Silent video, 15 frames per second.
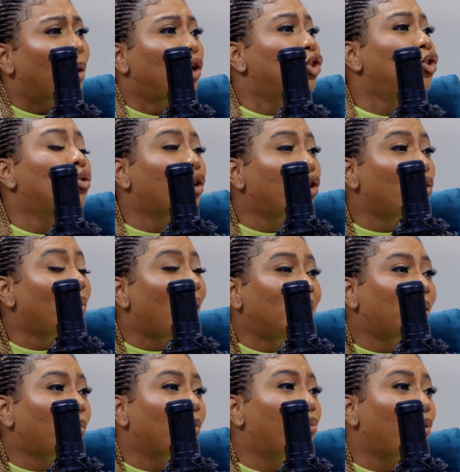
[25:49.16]
Because you
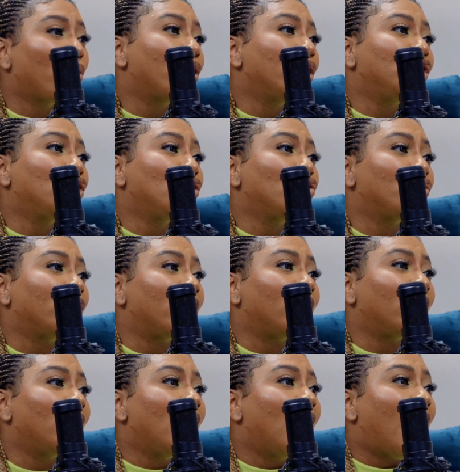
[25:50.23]
end up with broken children.